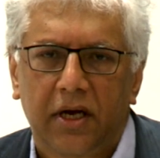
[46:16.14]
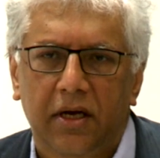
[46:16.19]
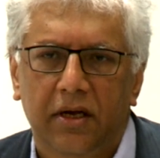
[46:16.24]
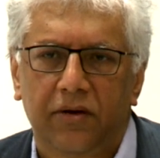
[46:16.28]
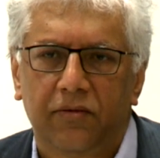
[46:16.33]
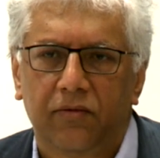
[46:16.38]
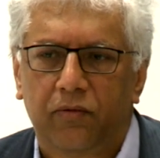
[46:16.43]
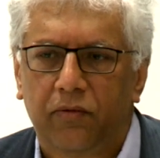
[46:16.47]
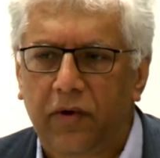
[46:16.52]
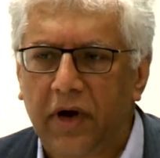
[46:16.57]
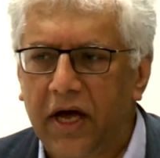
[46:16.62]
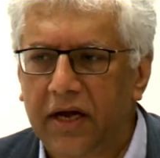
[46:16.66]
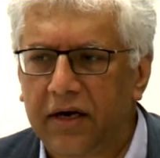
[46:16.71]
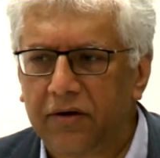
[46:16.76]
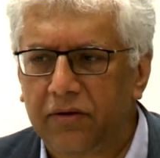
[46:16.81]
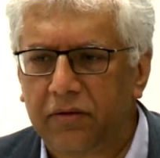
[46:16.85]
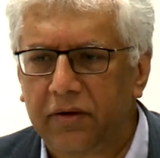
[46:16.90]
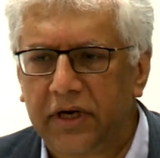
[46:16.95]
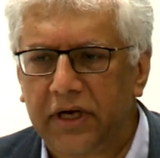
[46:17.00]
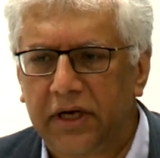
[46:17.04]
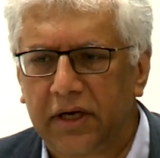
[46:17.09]
And
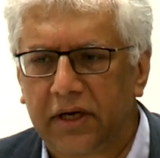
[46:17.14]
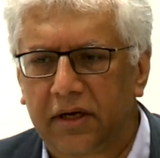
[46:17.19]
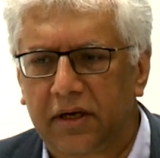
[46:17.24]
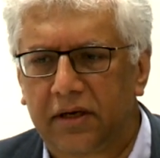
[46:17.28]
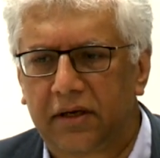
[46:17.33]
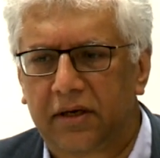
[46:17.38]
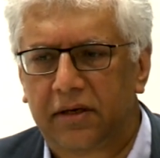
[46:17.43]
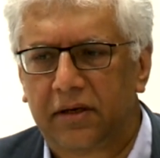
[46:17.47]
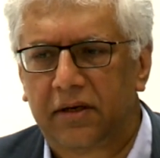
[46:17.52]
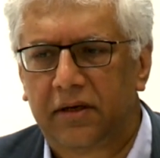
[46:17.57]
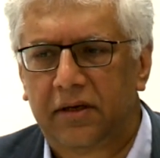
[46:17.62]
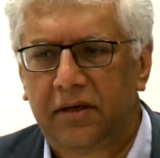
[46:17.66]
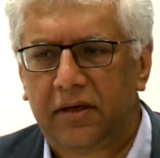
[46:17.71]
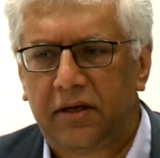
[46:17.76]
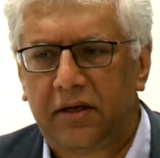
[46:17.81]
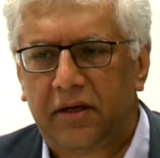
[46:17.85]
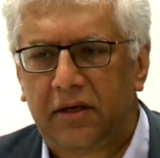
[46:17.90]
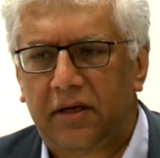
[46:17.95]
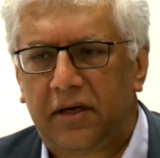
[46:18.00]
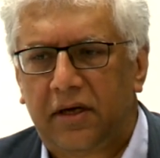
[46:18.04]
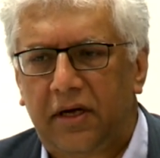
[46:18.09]
rhetoric
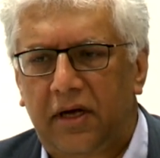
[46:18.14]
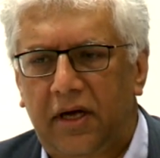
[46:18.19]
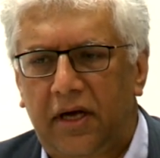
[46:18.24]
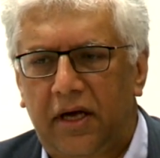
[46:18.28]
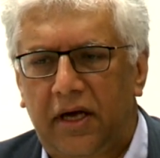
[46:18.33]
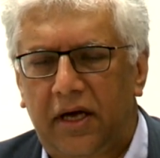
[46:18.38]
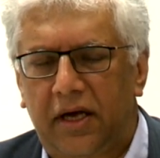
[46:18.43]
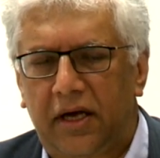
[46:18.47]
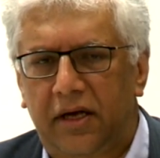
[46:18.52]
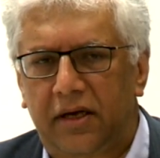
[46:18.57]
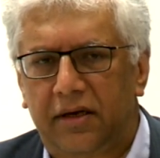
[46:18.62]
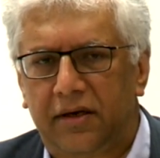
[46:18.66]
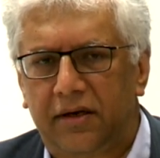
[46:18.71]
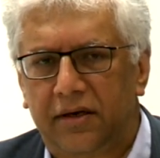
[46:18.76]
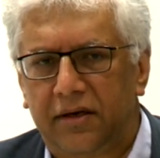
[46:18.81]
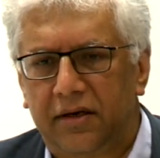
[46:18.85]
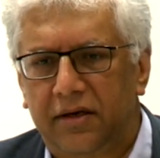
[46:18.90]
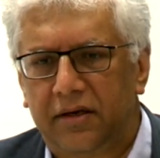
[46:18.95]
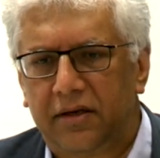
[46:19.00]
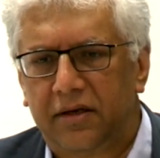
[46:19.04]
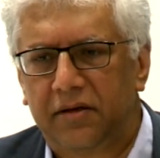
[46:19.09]
and
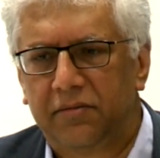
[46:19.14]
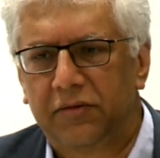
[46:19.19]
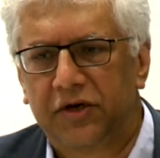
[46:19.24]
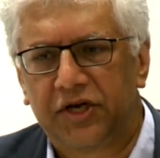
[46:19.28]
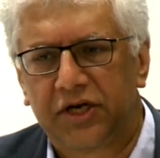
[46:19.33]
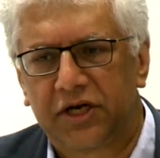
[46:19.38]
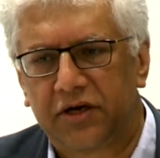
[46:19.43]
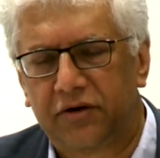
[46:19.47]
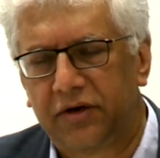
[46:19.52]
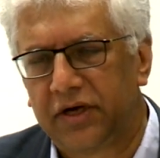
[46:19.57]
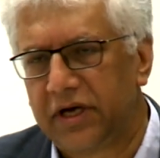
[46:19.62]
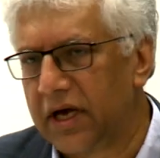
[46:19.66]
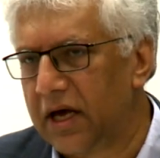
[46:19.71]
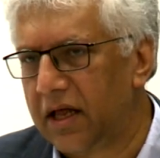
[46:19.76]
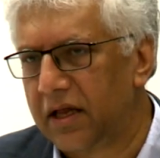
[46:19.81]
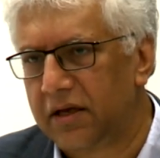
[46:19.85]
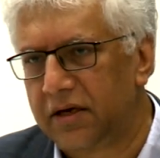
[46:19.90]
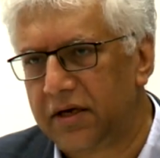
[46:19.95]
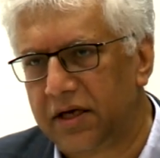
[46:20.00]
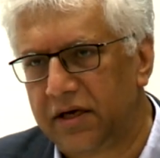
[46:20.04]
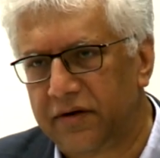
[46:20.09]
the
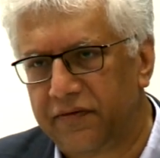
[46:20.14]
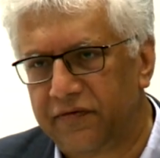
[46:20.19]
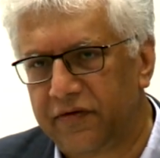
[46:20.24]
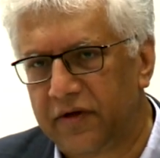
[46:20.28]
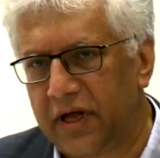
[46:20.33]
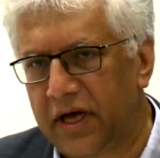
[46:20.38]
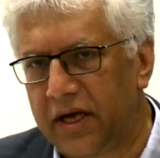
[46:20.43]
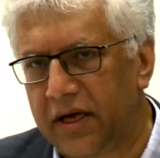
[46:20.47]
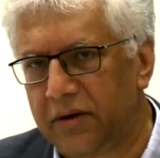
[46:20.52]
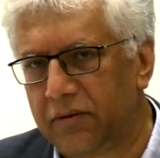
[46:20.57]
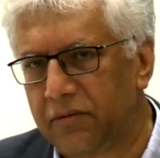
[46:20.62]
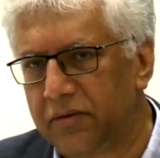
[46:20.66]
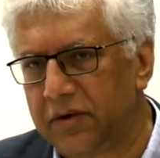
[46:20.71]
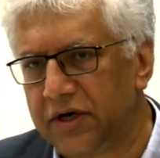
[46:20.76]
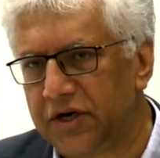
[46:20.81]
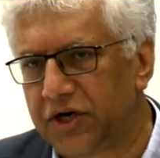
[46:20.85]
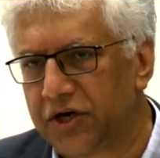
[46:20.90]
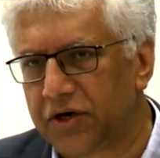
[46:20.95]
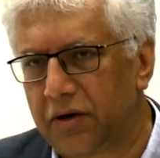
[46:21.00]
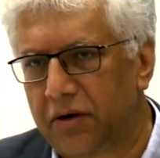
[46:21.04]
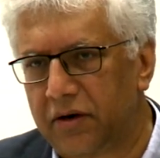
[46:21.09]
materiality of
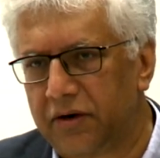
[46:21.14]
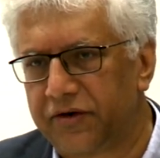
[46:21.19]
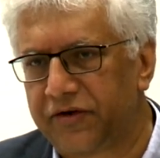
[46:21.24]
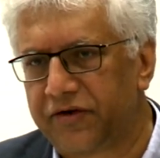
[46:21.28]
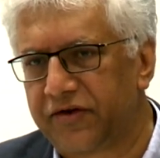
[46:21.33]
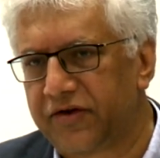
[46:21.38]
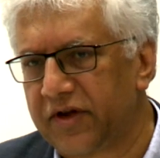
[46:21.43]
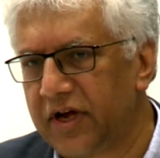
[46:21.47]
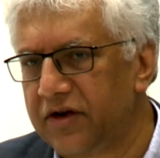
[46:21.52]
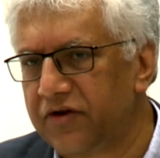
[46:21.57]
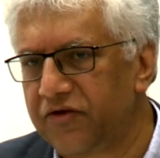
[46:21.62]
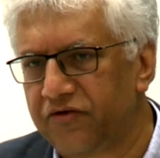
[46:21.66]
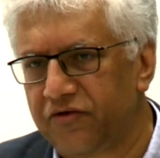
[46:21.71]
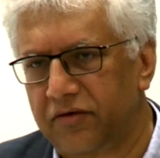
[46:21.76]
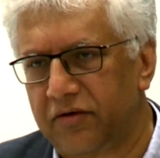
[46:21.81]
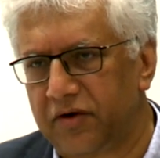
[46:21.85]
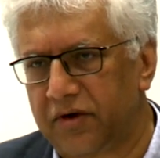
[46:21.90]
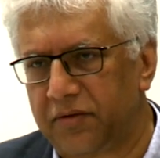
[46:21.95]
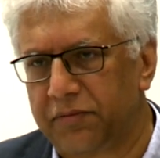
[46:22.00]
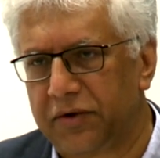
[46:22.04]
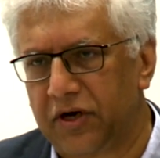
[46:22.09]
language are
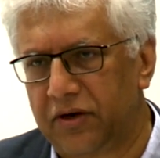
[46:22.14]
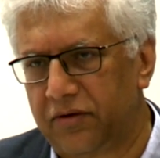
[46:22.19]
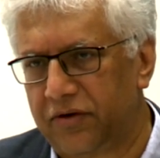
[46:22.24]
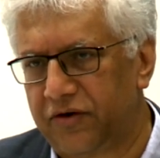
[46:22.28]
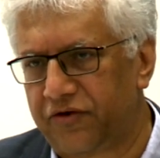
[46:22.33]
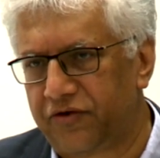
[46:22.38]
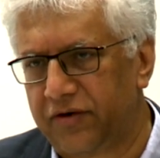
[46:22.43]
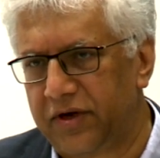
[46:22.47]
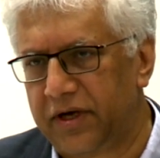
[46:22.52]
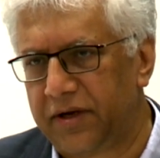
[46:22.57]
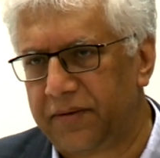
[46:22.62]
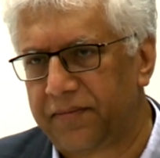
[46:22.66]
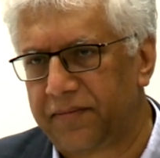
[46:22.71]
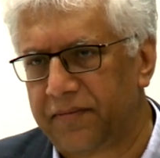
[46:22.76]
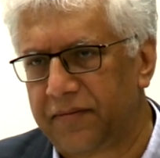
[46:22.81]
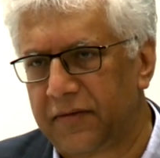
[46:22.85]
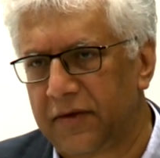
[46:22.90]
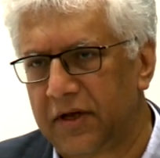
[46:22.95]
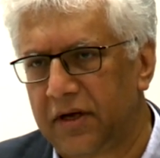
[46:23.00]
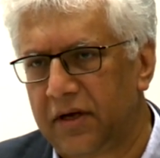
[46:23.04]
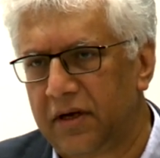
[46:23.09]
central to poetry.
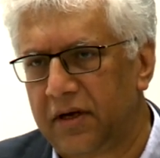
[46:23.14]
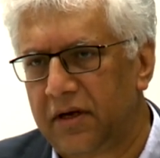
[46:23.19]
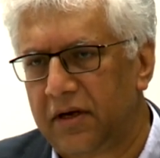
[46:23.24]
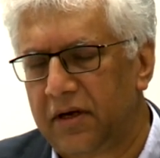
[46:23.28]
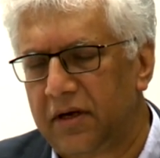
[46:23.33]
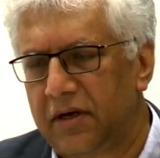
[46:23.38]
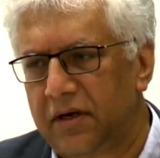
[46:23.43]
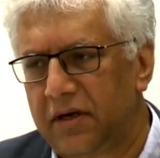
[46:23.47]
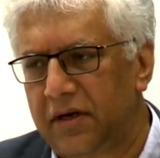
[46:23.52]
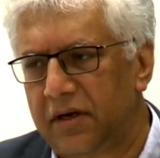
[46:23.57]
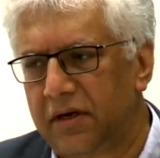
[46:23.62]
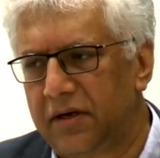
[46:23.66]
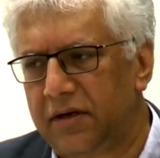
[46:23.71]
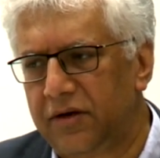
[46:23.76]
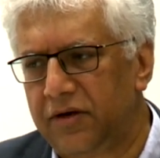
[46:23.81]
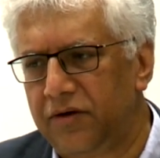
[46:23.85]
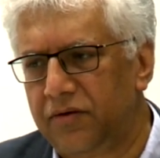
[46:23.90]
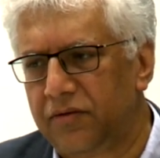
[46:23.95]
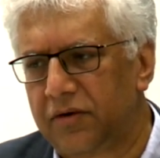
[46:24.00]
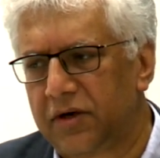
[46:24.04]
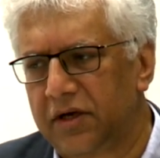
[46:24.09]

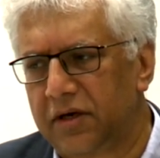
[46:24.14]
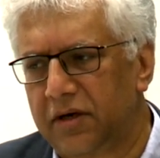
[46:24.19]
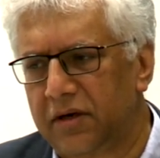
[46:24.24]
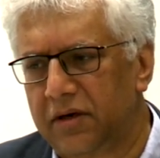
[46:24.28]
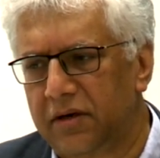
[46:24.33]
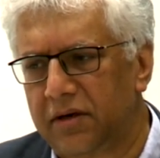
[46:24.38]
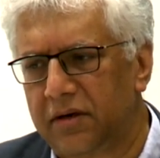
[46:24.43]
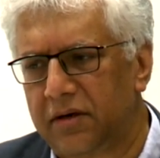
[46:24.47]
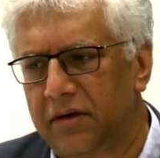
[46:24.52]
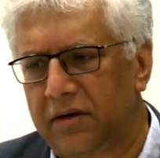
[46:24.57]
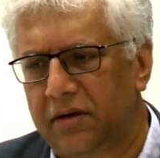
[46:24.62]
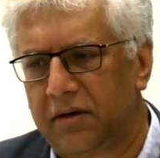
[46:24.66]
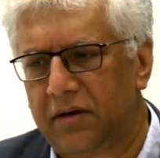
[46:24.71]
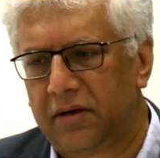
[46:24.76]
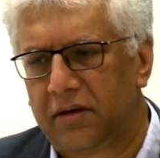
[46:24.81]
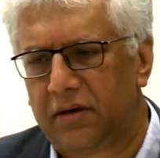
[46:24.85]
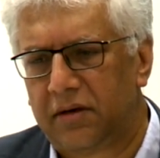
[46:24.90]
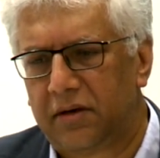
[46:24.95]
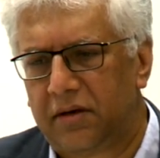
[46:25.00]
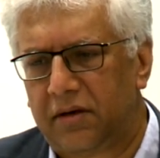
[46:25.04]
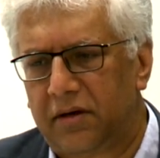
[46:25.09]
And you can
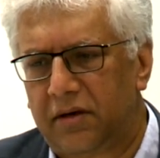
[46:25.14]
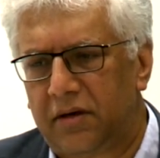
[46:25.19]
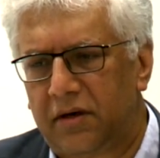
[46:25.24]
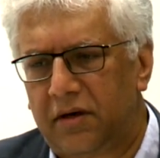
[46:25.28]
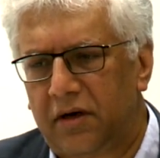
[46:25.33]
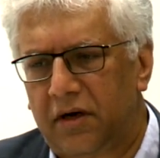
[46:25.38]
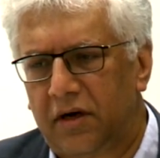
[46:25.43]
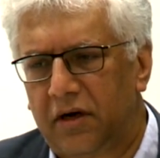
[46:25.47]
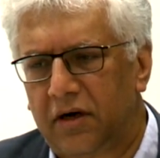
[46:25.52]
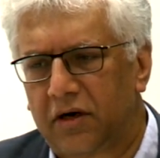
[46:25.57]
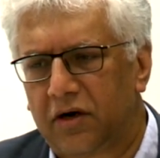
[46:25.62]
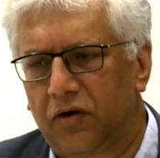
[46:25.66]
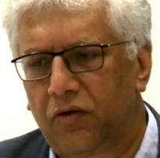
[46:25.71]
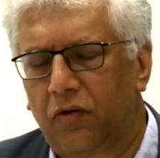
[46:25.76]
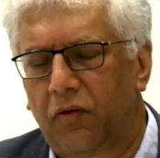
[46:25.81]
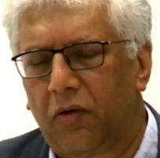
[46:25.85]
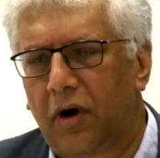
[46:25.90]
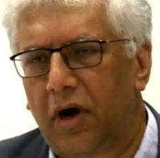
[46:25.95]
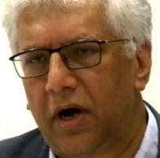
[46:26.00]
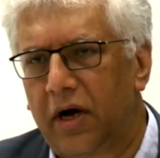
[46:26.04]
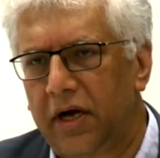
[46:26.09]

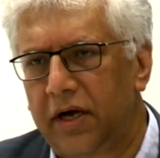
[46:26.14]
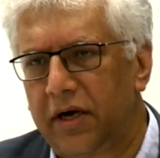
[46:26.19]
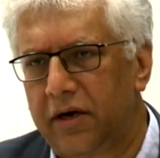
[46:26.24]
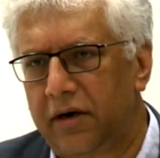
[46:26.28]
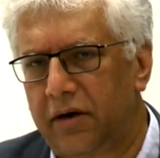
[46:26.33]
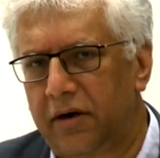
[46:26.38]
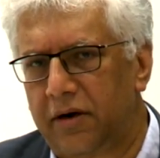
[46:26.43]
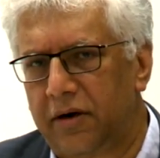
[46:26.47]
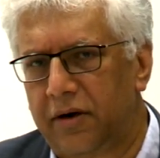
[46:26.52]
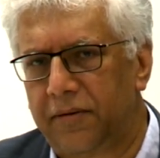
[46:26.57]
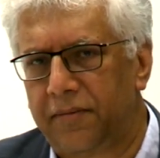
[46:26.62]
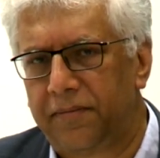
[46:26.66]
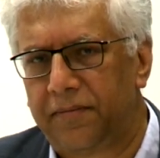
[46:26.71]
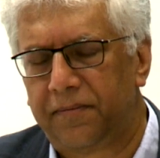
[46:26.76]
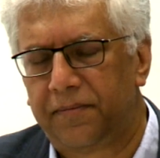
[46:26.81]
acquire